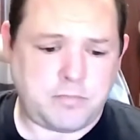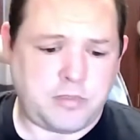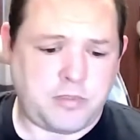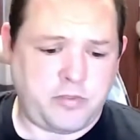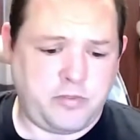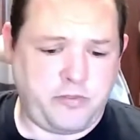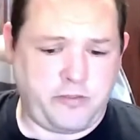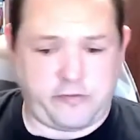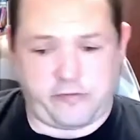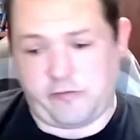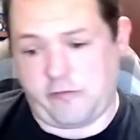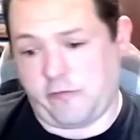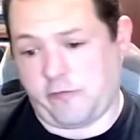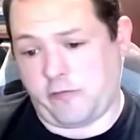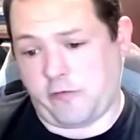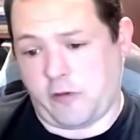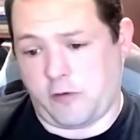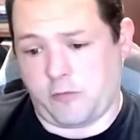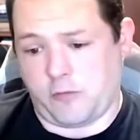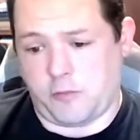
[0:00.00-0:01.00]
this
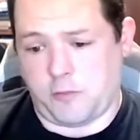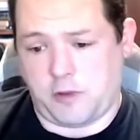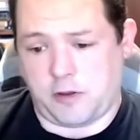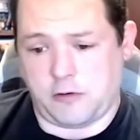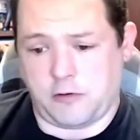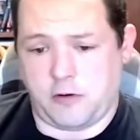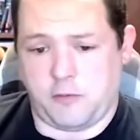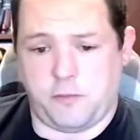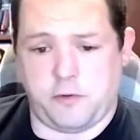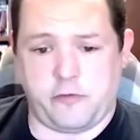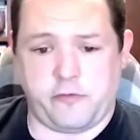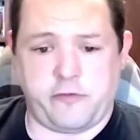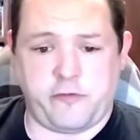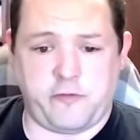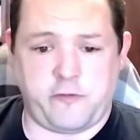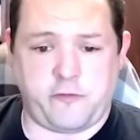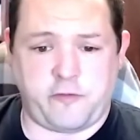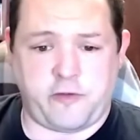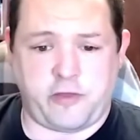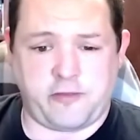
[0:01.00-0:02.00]
is a reminder, a birds
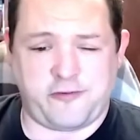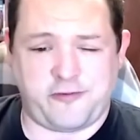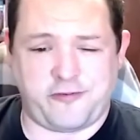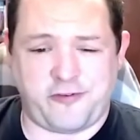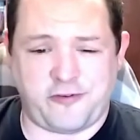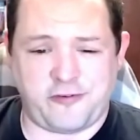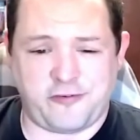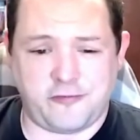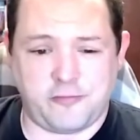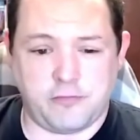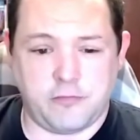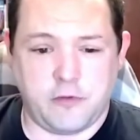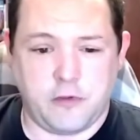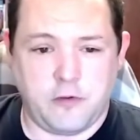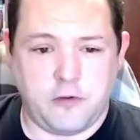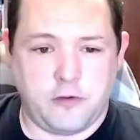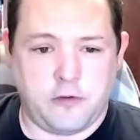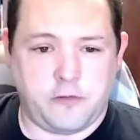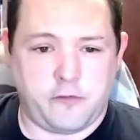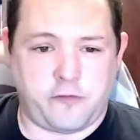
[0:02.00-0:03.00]
of a feather session.
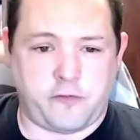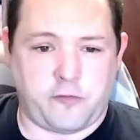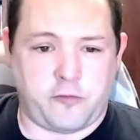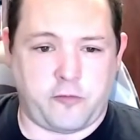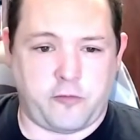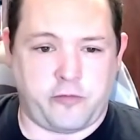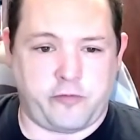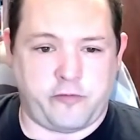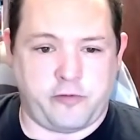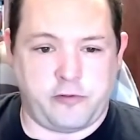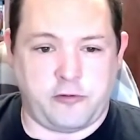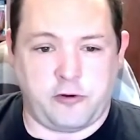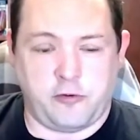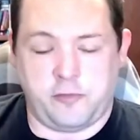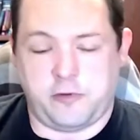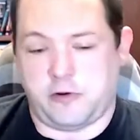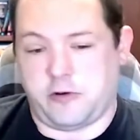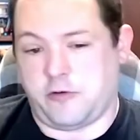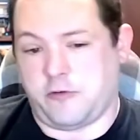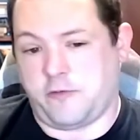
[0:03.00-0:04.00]
So it's a little
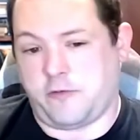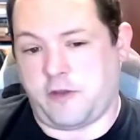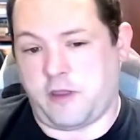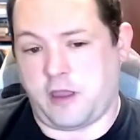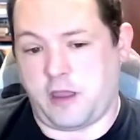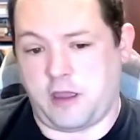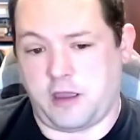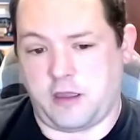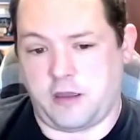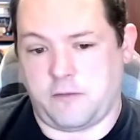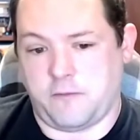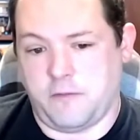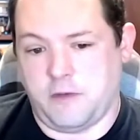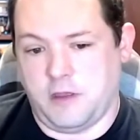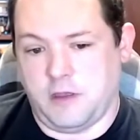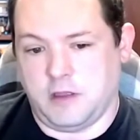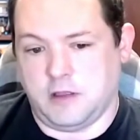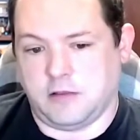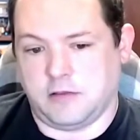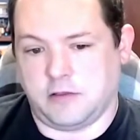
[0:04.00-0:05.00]
bit of, hey,
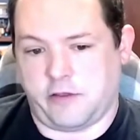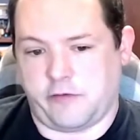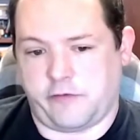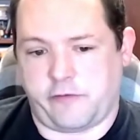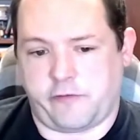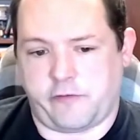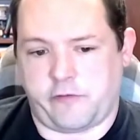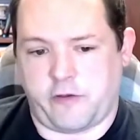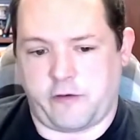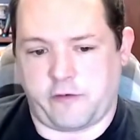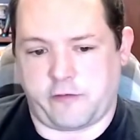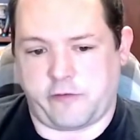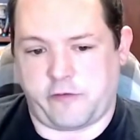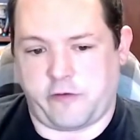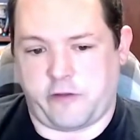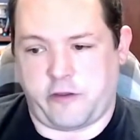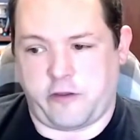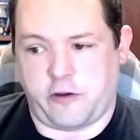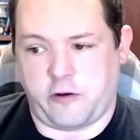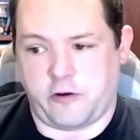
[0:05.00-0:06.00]
let's talk
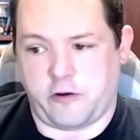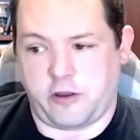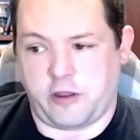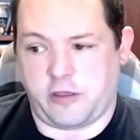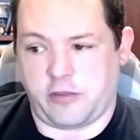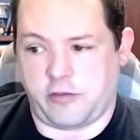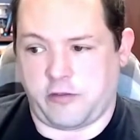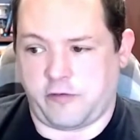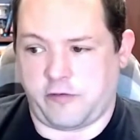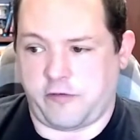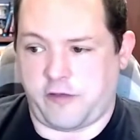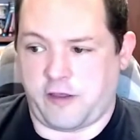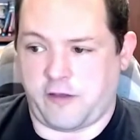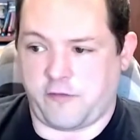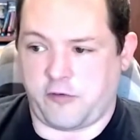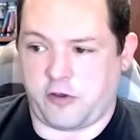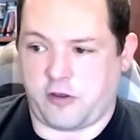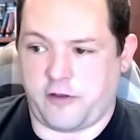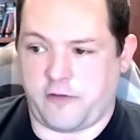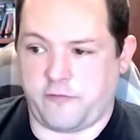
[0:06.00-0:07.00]
security and let's
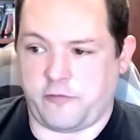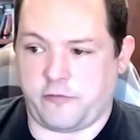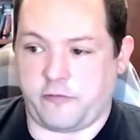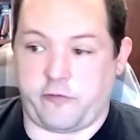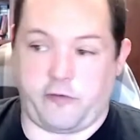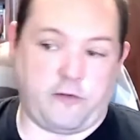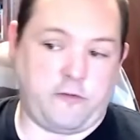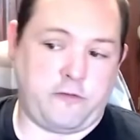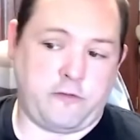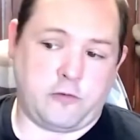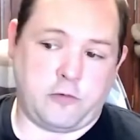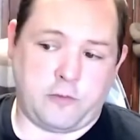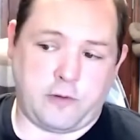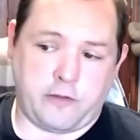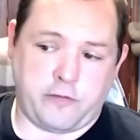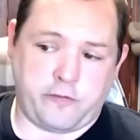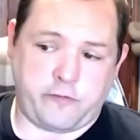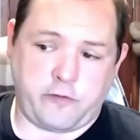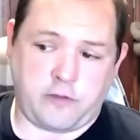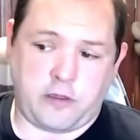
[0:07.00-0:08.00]
have a conversation
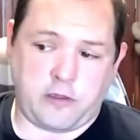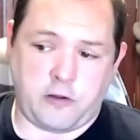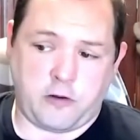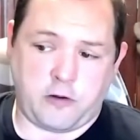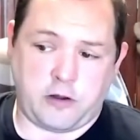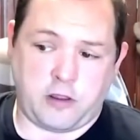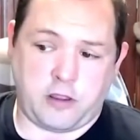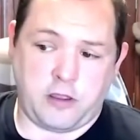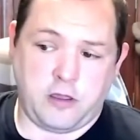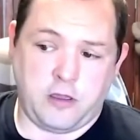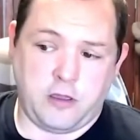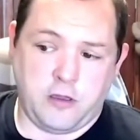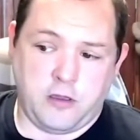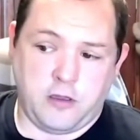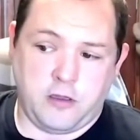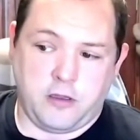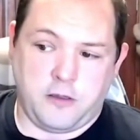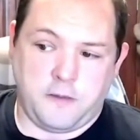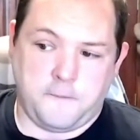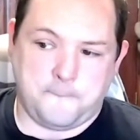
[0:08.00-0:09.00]
around security.
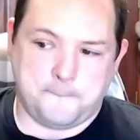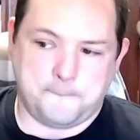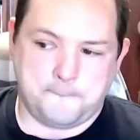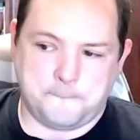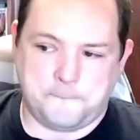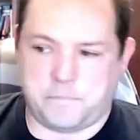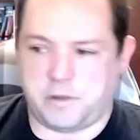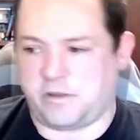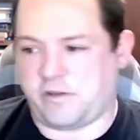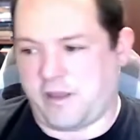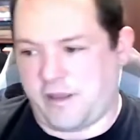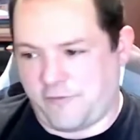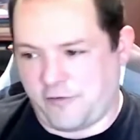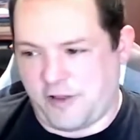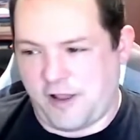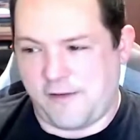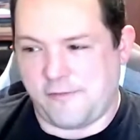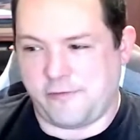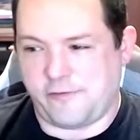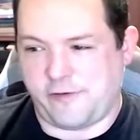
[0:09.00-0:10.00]
But to have a
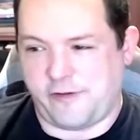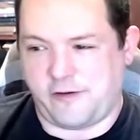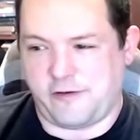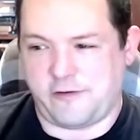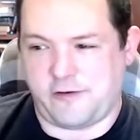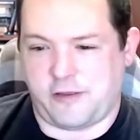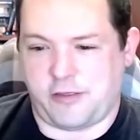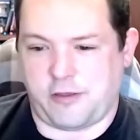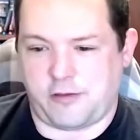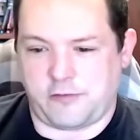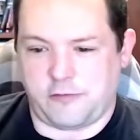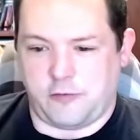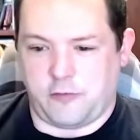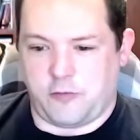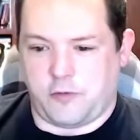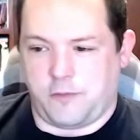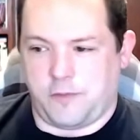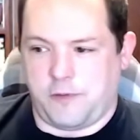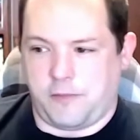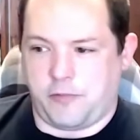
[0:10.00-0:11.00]
conversation, I'd like to know
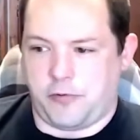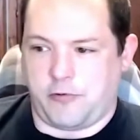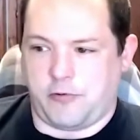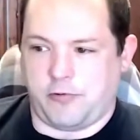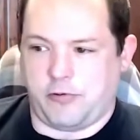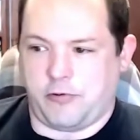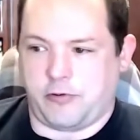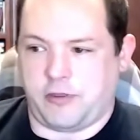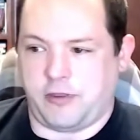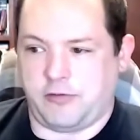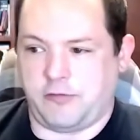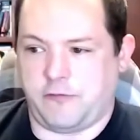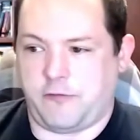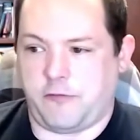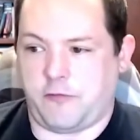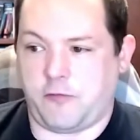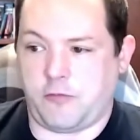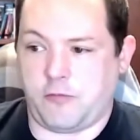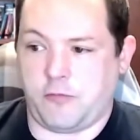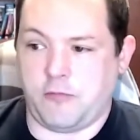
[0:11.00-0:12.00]
what people are looking
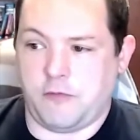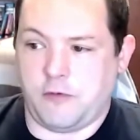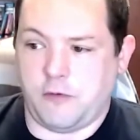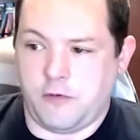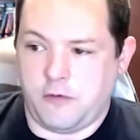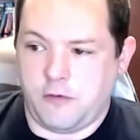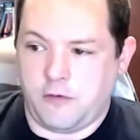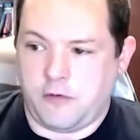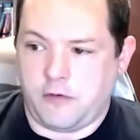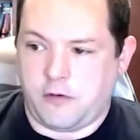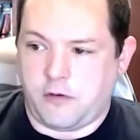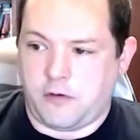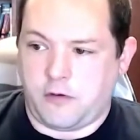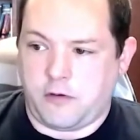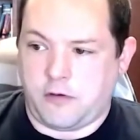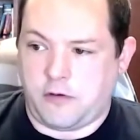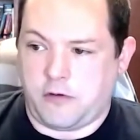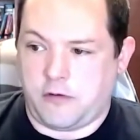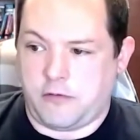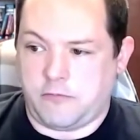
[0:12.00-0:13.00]
to
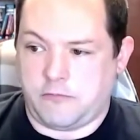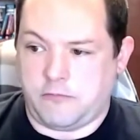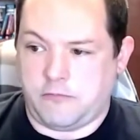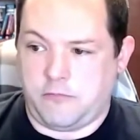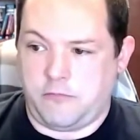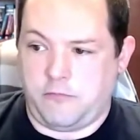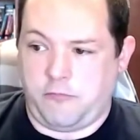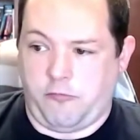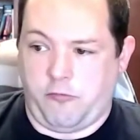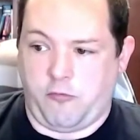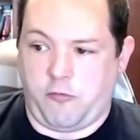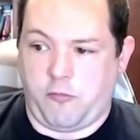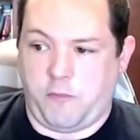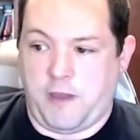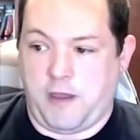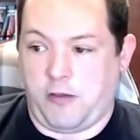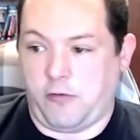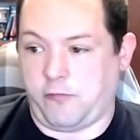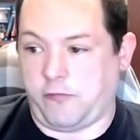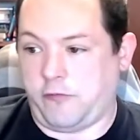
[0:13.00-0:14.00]
know
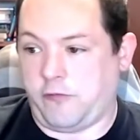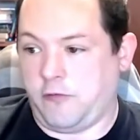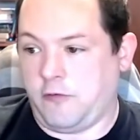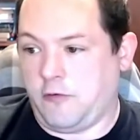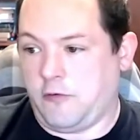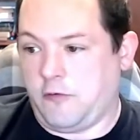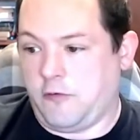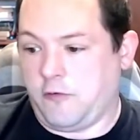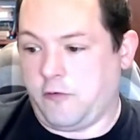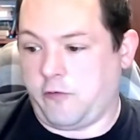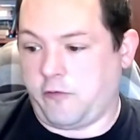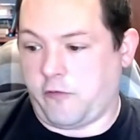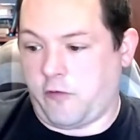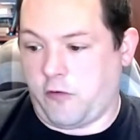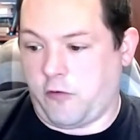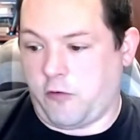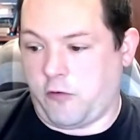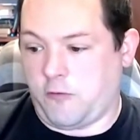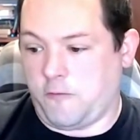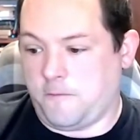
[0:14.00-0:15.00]
about.
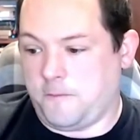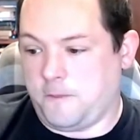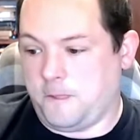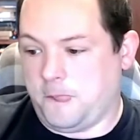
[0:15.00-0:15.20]
So